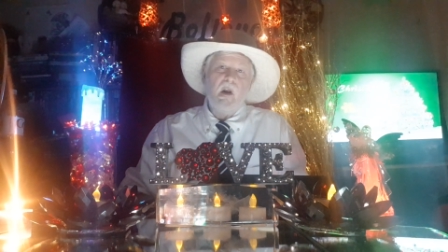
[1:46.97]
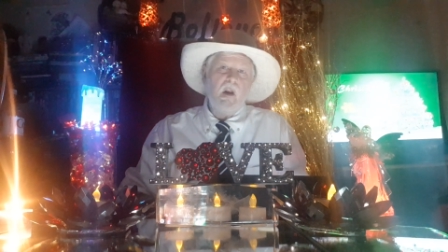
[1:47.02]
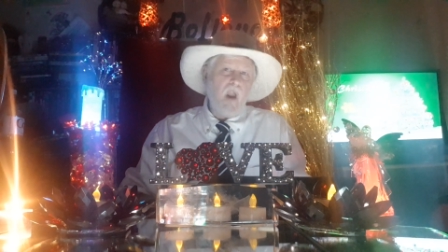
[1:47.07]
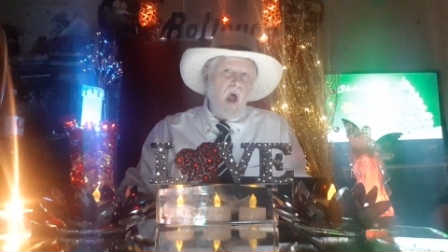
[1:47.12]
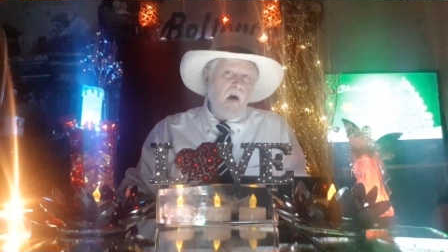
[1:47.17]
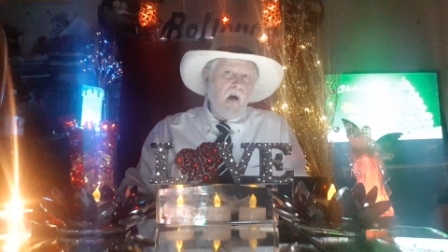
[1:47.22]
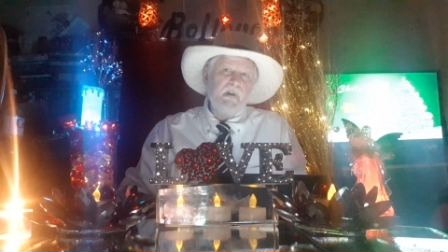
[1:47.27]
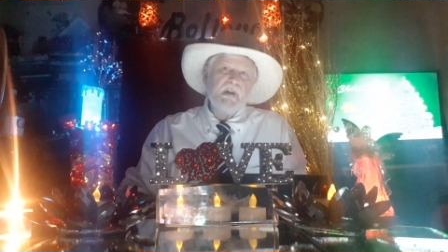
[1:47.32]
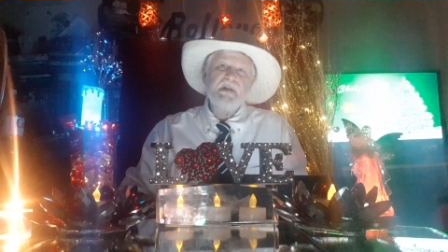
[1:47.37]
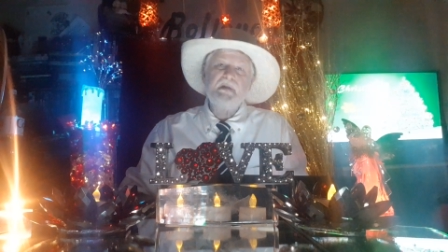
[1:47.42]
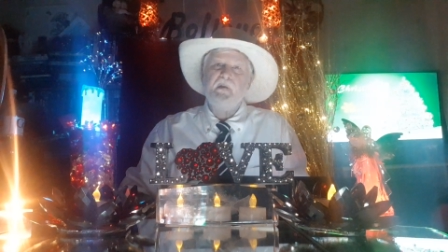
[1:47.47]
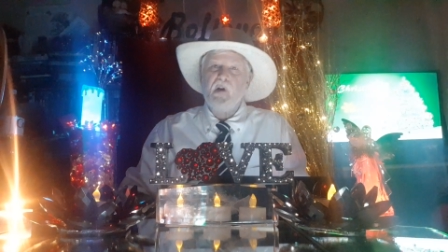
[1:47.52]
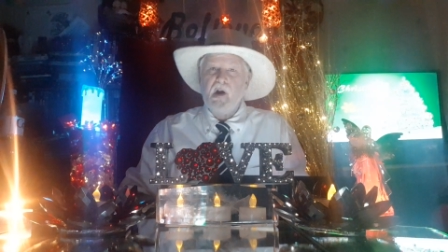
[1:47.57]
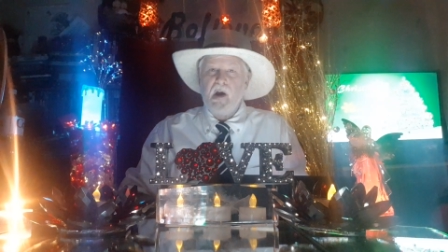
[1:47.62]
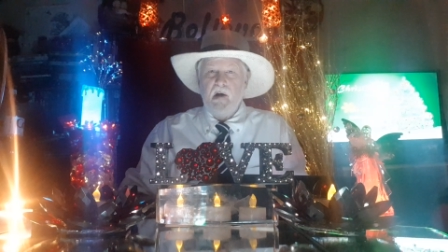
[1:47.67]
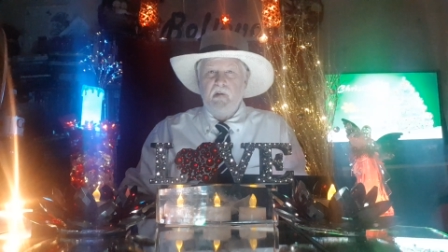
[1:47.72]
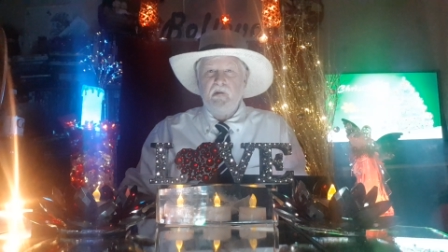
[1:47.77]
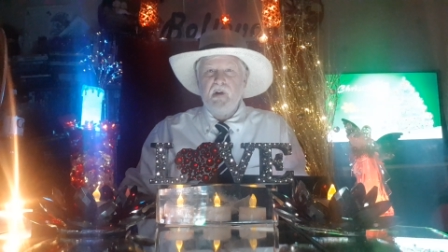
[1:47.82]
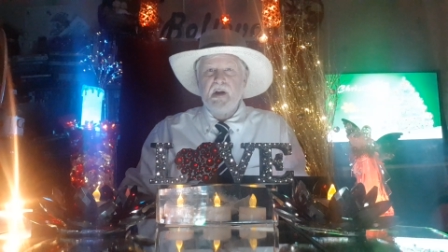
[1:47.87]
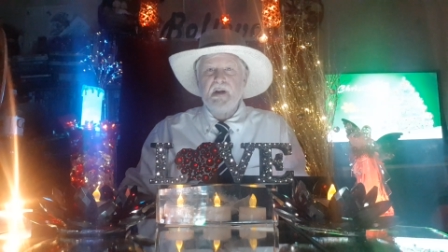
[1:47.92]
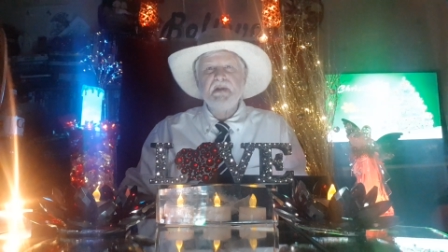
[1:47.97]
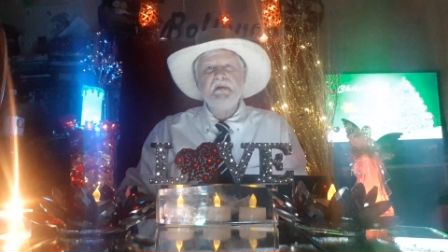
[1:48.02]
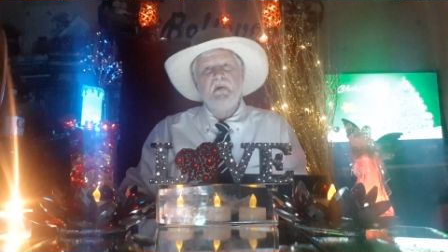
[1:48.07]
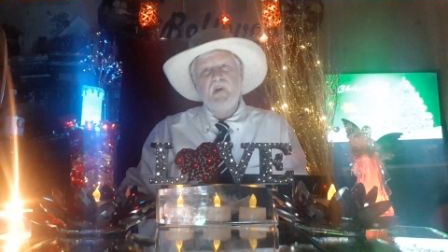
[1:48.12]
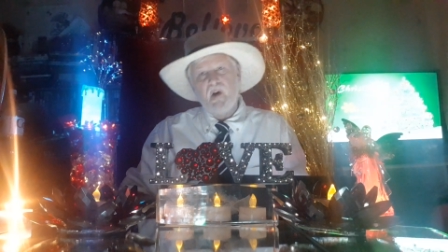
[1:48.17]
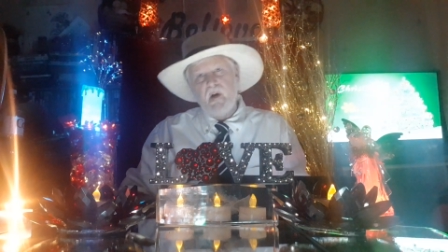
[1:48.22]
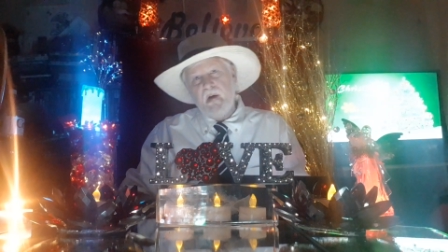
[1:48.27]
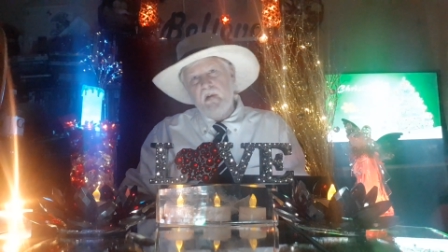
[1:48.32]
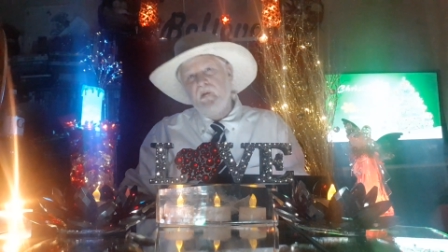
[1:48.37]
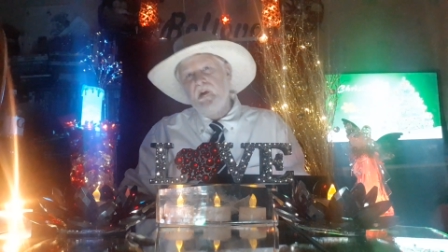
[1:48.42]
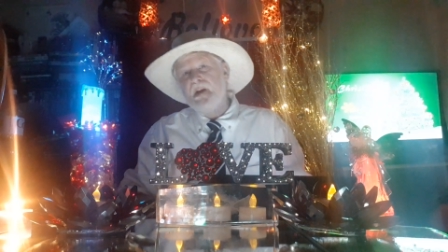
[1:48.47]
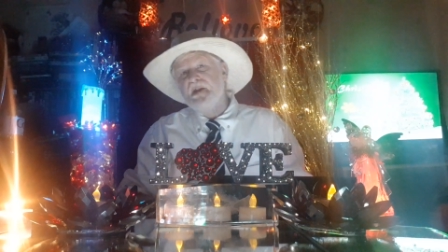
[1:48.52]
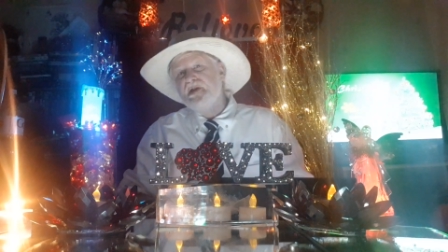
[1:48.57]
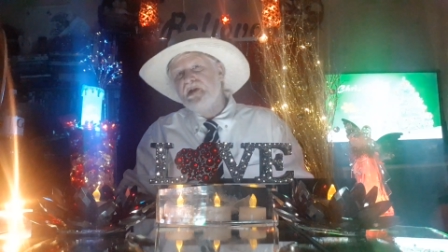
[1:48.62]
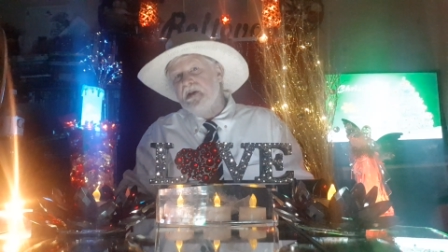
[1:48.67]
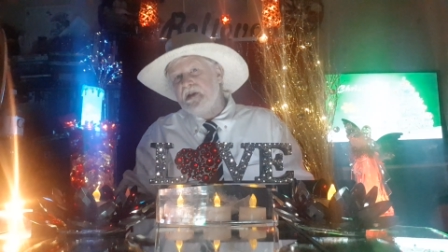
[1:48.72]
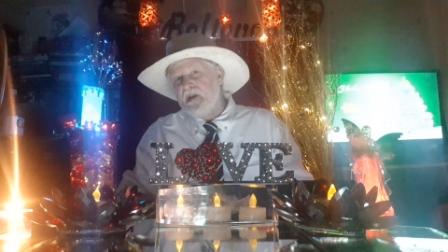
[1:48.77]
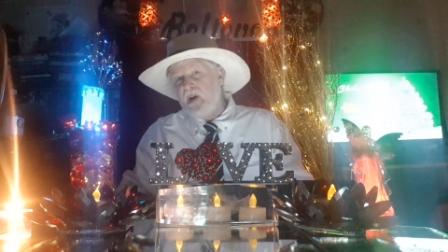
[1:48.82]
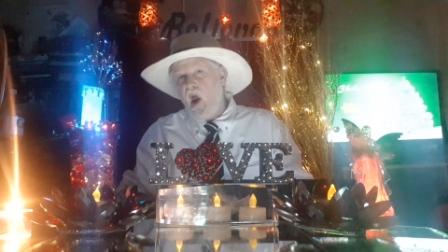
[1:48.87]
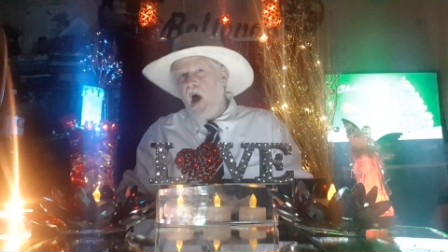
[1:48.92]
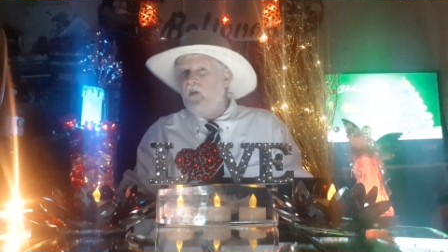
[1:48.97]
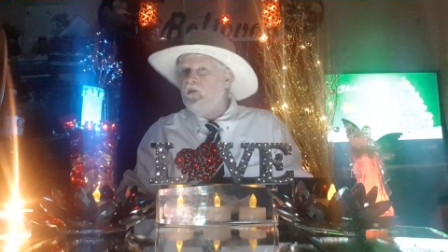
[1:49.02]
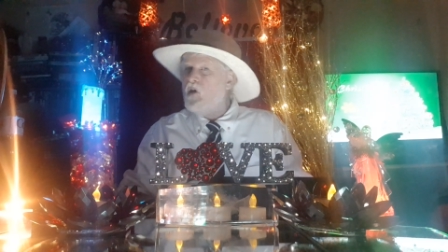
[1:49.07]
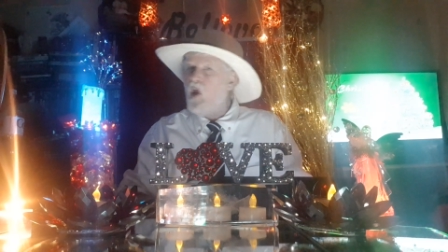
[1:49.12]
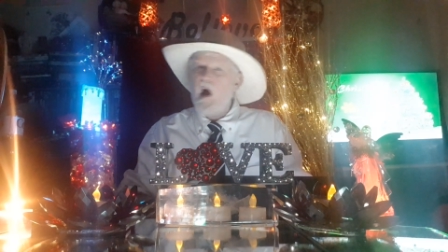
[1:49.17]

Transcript: Love is forgiveness, forgiveness is love.